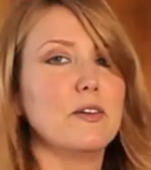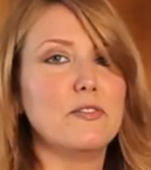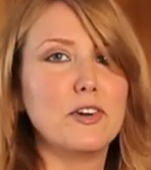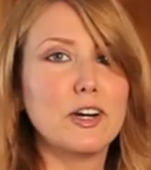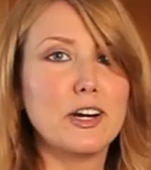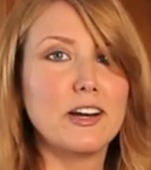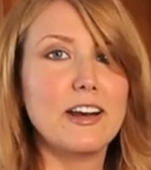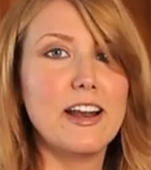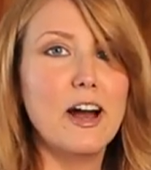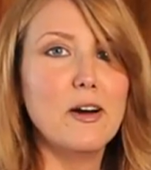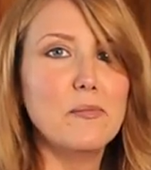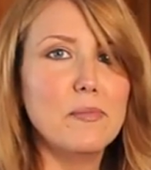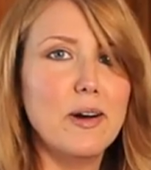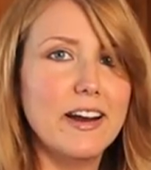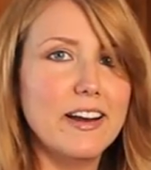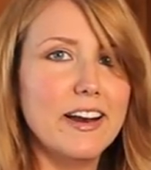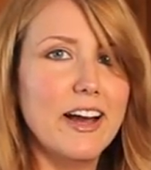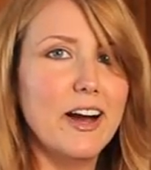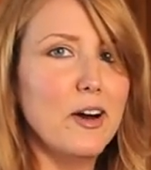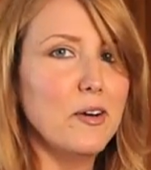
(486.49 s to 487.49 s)
have figured it out
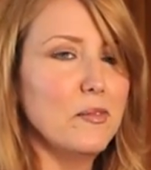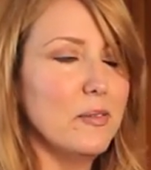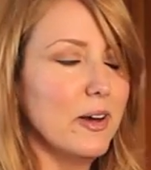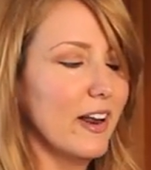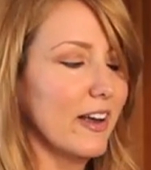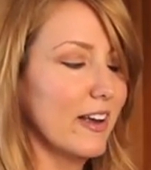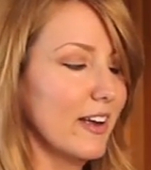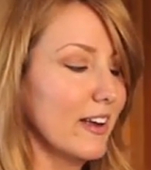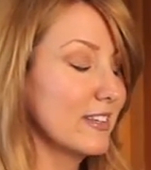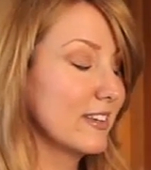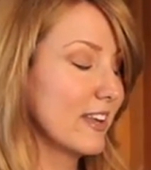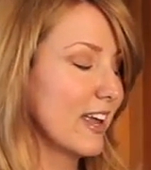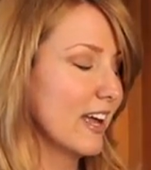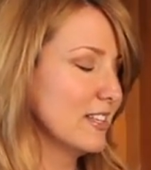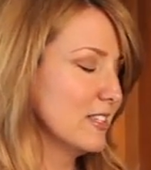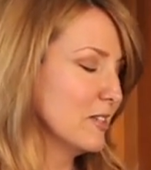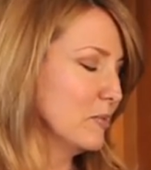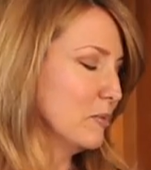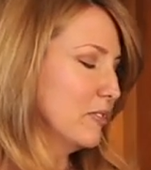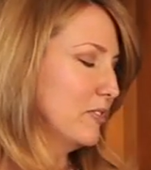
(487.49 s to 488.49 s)
by now, but I, I
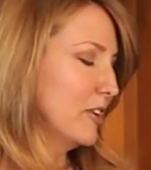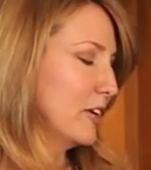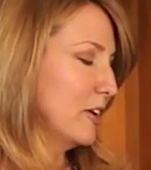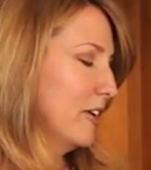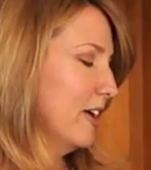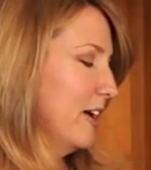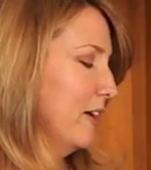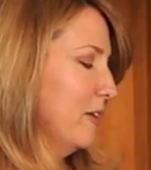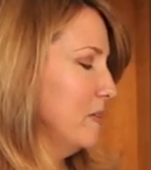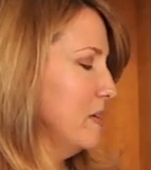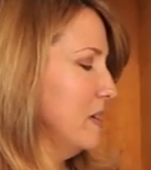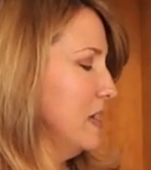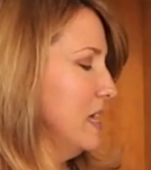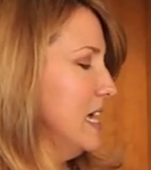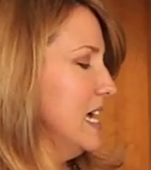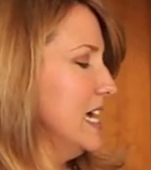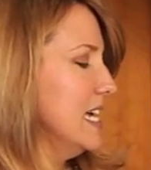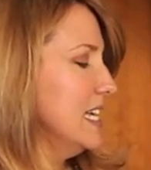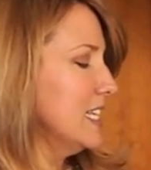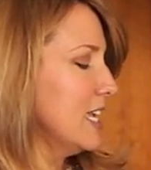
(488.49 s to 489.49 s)
can't seem to figure it out.
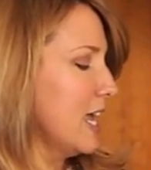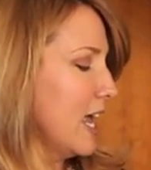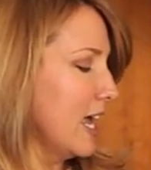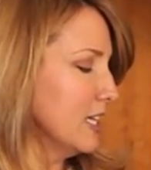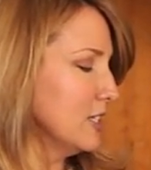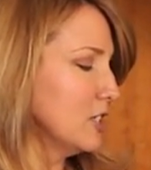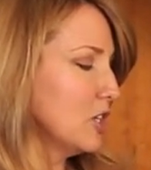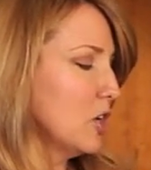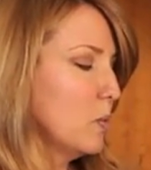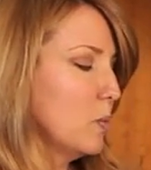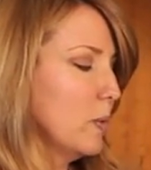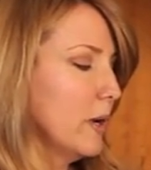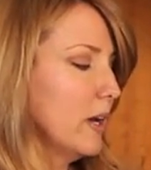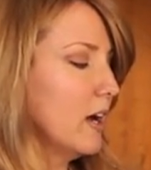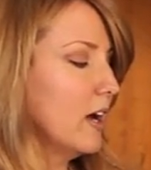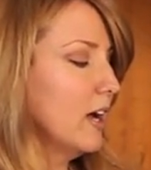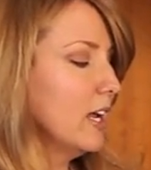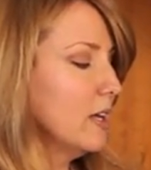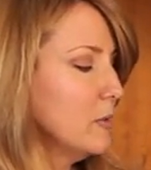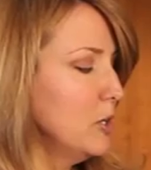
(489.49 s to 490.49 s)
And so we,
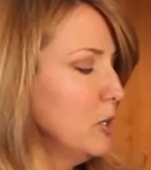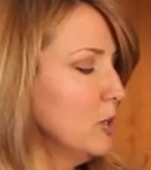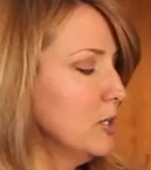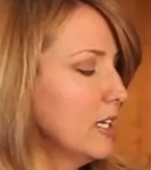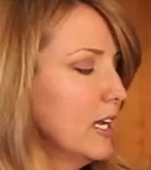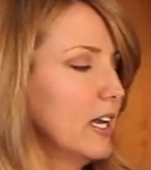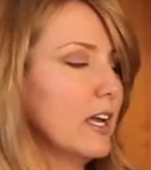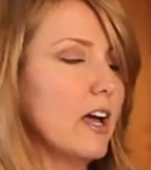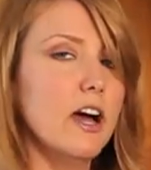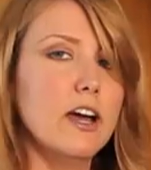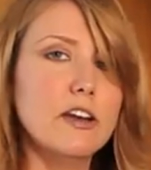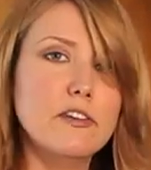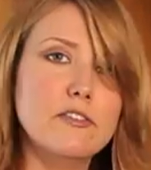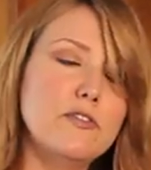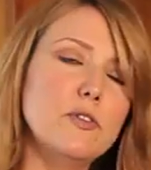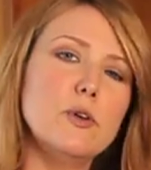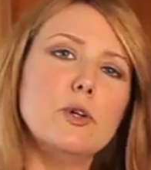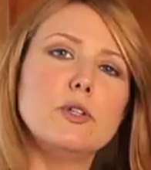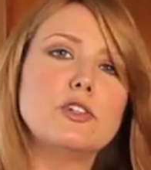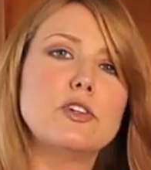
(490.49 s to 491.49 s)
I am using
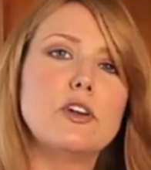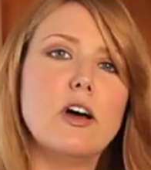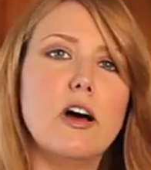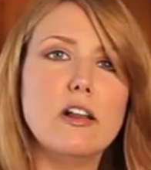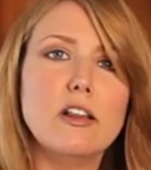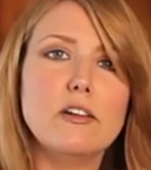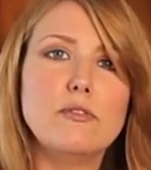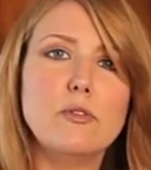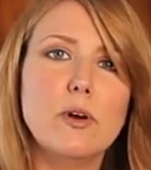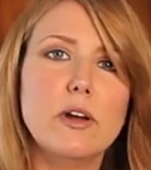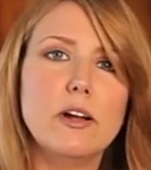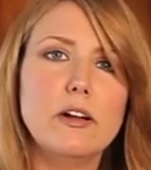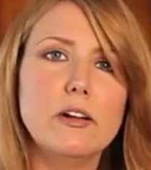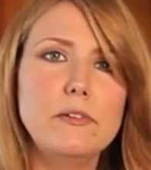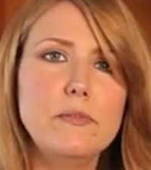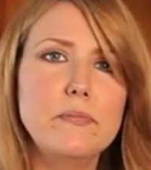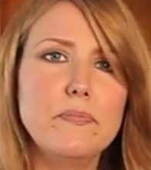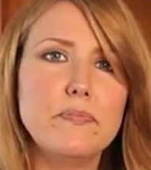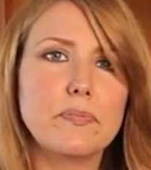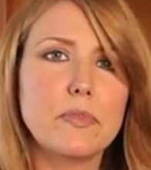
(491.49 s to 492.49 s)
unfiltered olive oil.
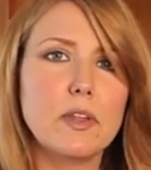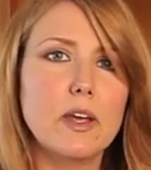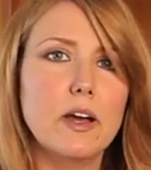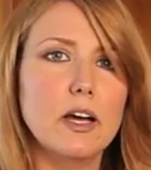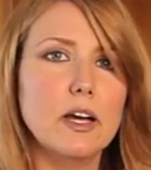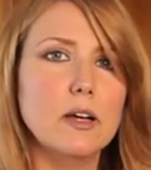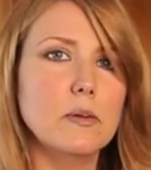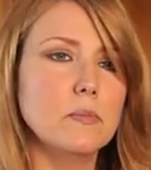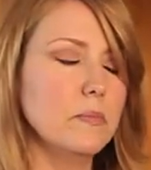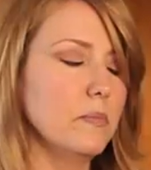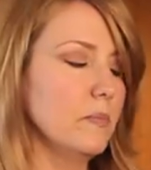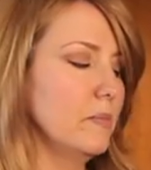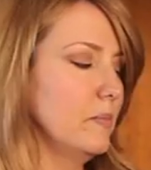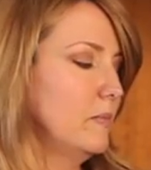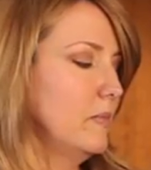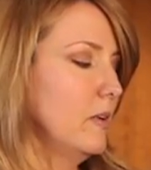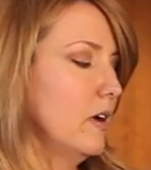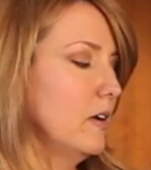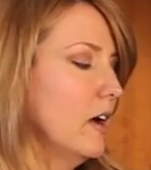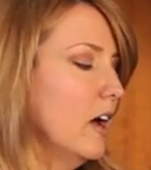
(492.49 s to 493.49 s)
Um,
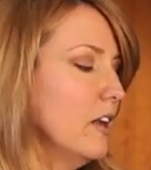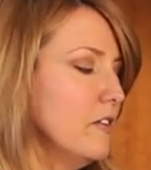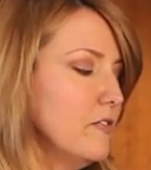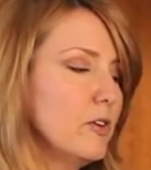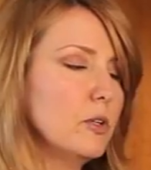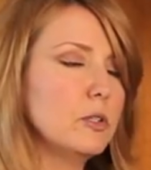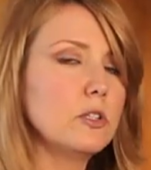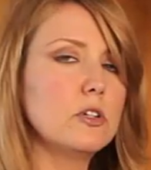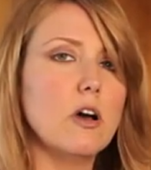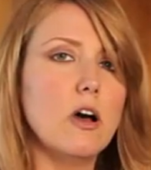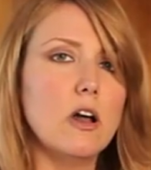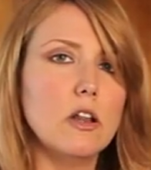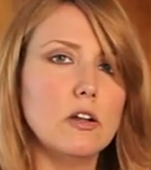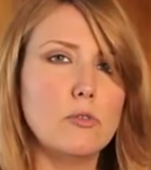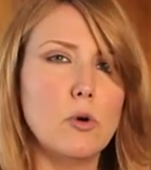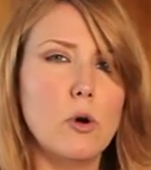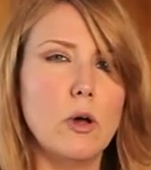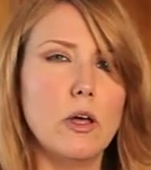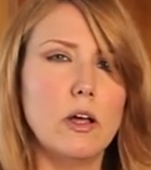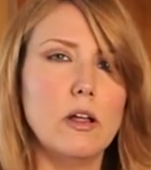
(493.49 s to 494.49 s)
unfiltered olive
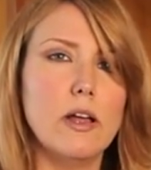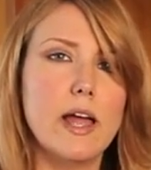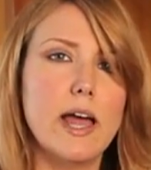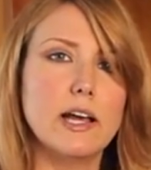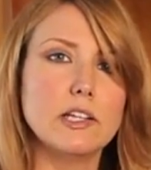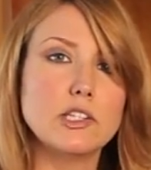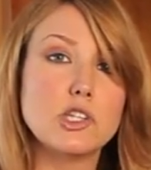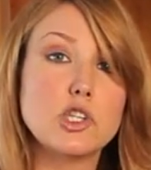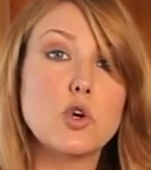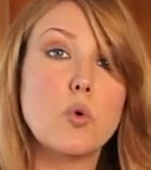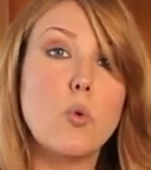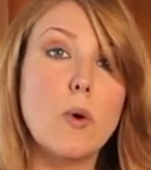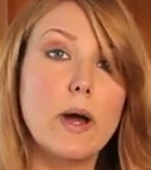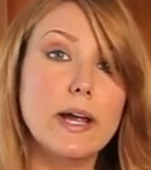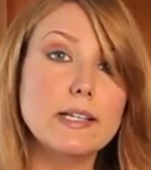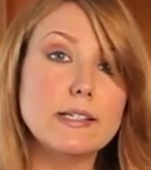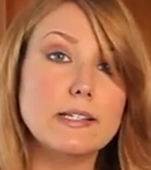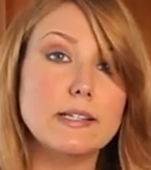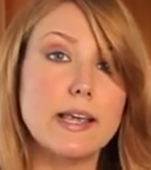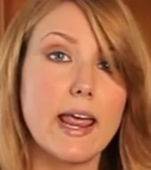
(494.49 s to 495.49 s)
oil has
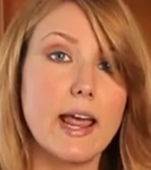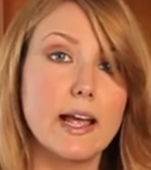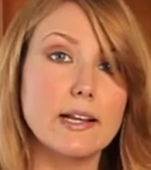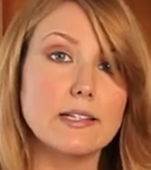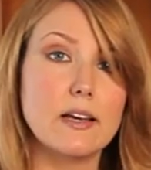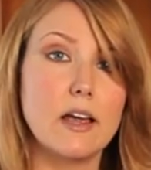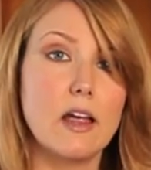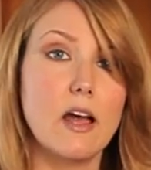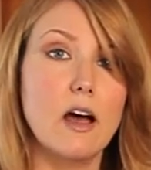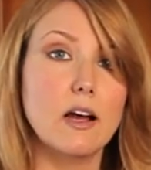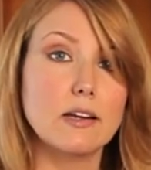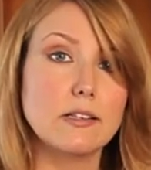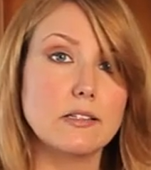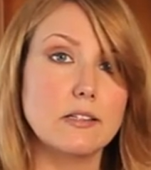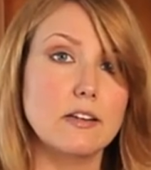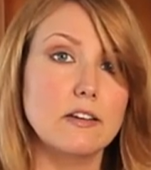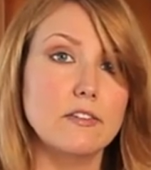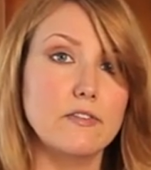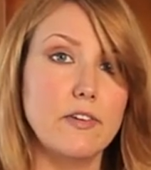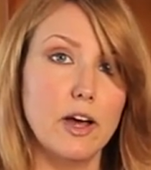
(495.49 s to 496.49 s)
twice the
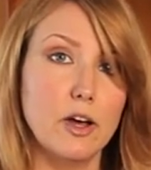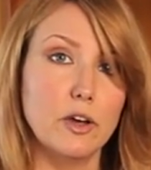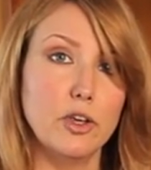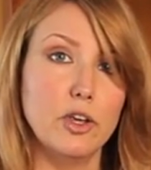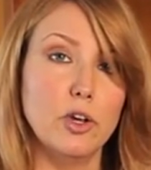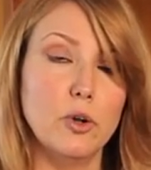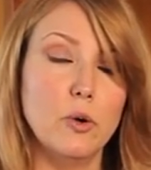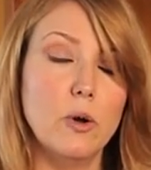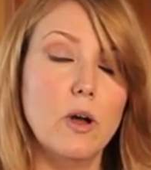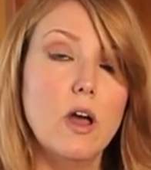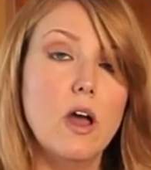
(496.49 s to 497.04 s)
antioxidant value